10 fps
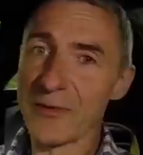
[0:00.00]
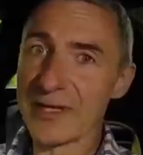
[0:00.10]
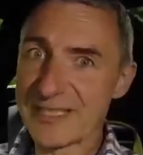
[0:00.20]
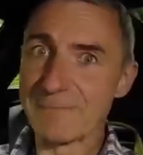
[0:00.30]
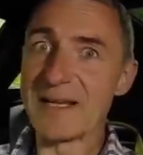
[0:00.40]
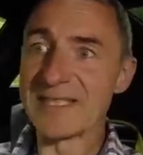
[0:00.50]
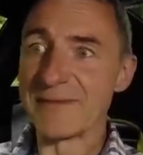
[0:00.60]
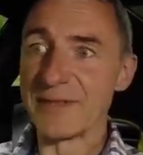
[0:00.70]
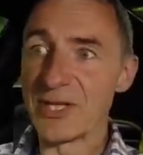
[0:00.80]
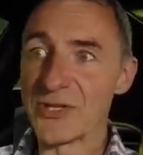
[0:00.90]
other
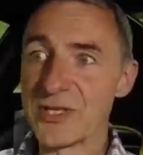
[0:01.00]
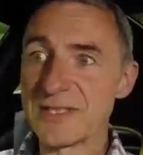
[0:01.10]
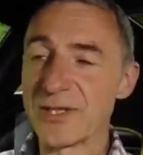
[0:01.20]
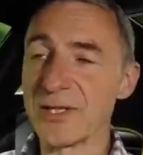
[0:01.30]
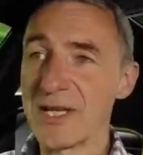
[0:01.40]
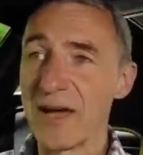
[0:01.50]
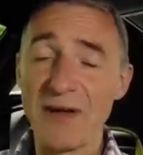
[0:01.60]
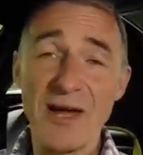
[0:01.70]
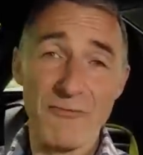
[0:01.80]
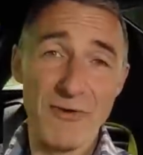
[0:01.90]
expensive additions could
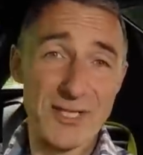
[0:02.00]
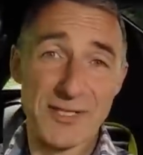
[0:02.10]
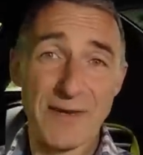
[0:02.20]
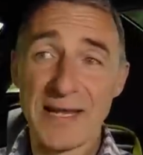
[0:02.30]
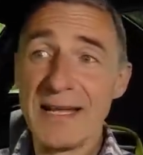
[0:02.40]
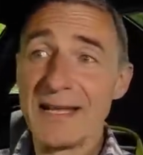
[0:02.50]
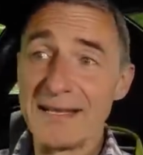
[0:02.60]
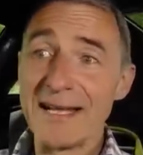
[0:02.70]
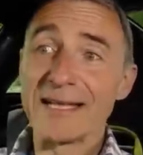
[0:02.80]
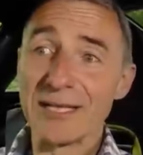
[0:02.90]
have relatively
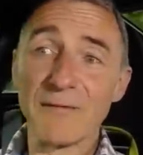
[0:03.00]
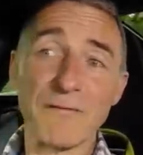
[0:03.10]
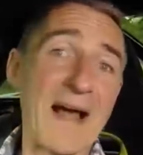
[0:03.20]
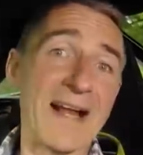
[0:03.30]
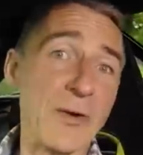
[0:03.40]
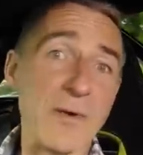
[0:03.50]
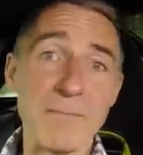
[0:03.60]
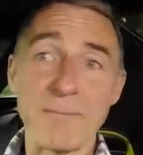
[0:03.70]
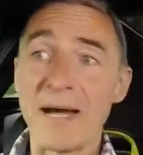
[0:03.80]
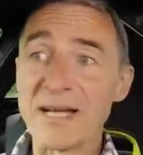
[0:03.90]
little value
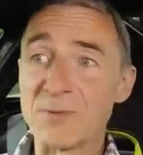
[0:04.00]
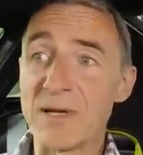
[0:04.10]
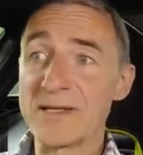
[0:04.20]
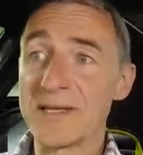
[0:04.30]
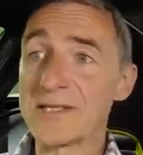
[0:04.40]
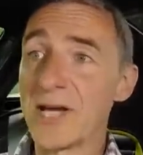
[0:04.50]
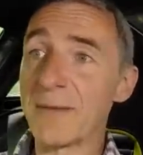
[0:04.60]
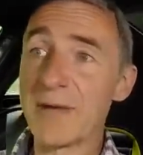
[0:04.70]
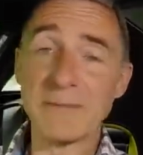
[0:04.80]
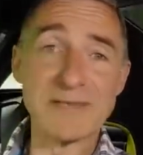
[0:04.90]
impact when the
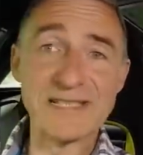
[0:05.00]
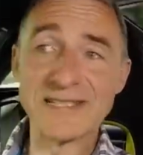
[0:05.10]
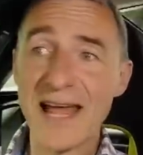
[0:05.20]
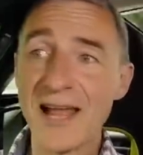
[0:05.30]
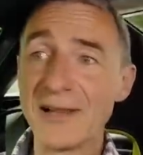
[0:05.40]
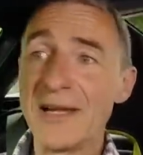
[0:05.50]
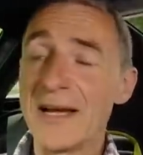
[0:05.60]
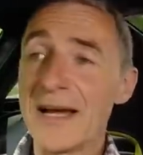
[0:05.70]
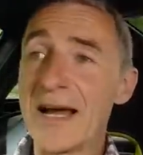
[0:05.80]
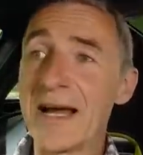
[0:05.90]
time comes to sell,
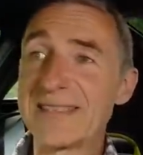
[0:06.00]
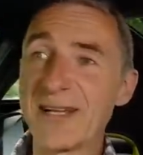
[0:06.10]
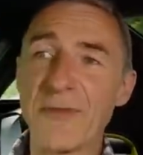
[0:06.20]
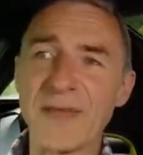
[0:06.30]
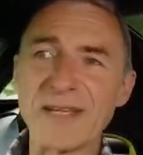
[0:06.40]
uh, so